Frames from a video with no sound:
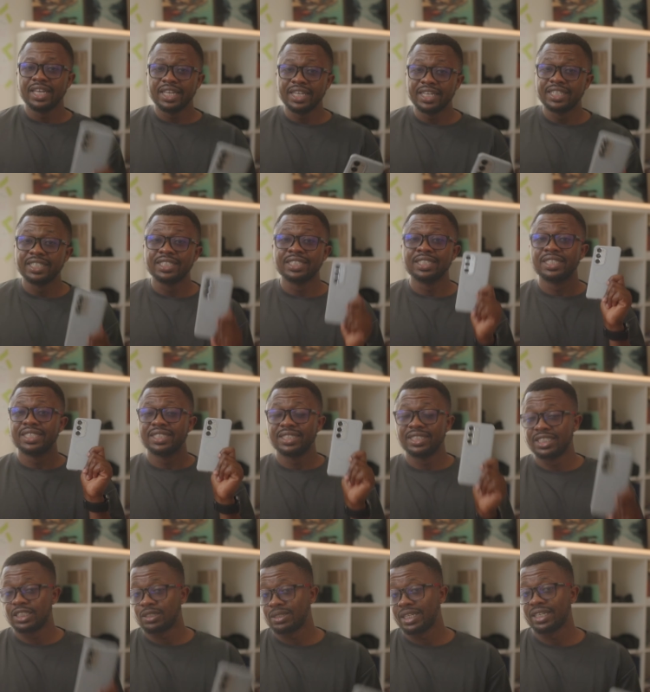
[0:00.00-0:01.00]
in
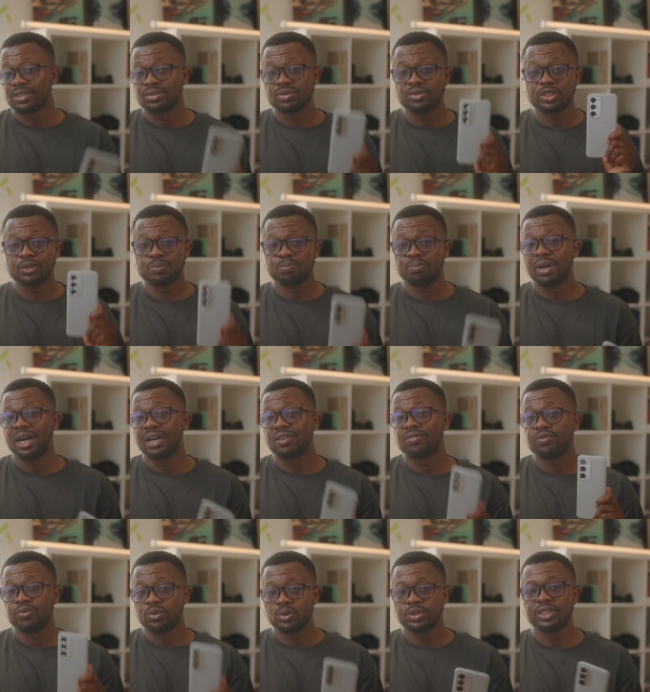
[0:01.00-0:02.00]
this Tecno Spark
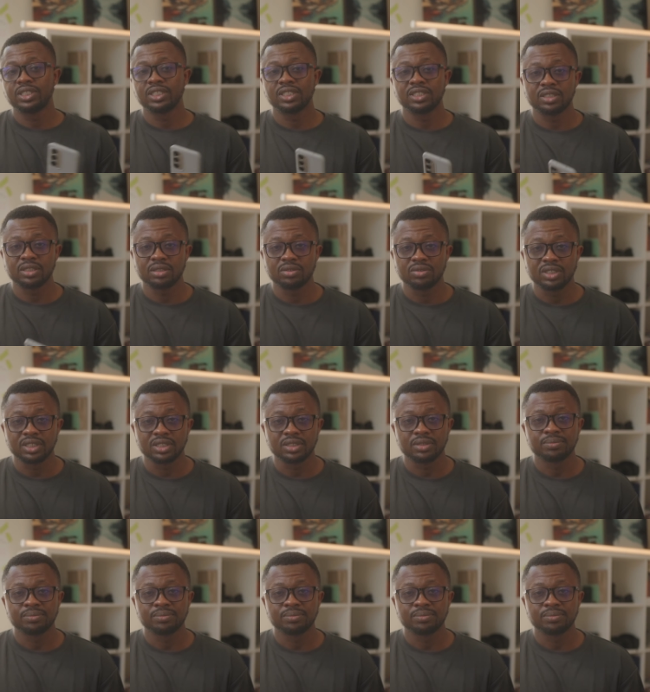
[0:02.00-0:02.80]
40 series.